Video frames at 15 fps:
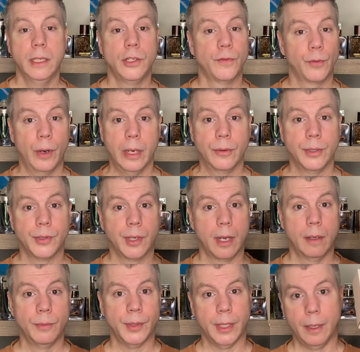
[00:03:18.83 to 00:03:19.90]
Each fragrance
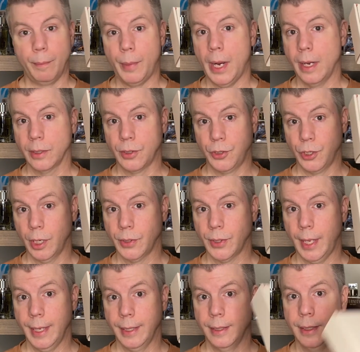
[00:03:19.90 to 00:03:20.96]
comes in a box
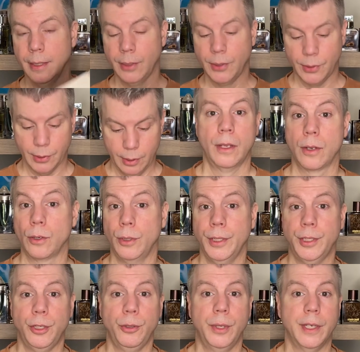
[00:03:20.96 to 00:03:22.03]
just like this. Not
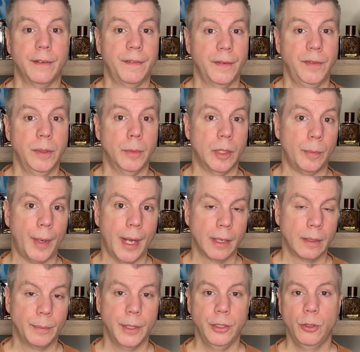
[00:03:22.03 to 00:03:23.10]
only do you get a 50ml
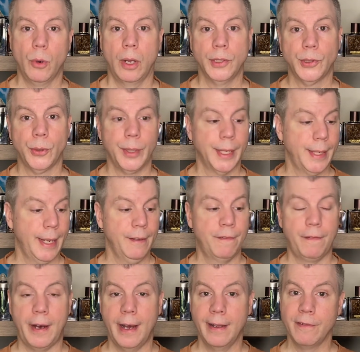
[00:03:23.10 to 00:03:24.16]
bottle, but you also get a
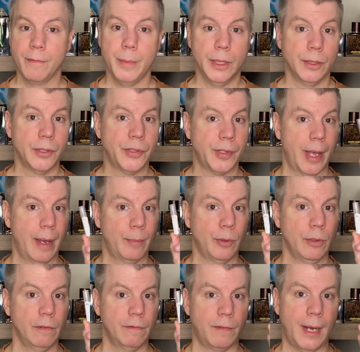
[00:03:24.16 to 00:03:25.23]
5ml
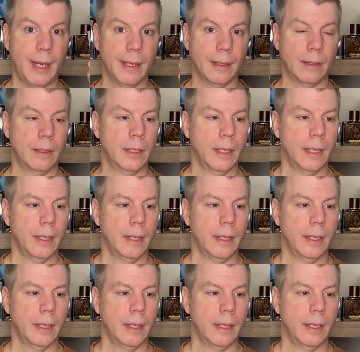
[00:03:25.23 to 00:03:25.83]
sample vial.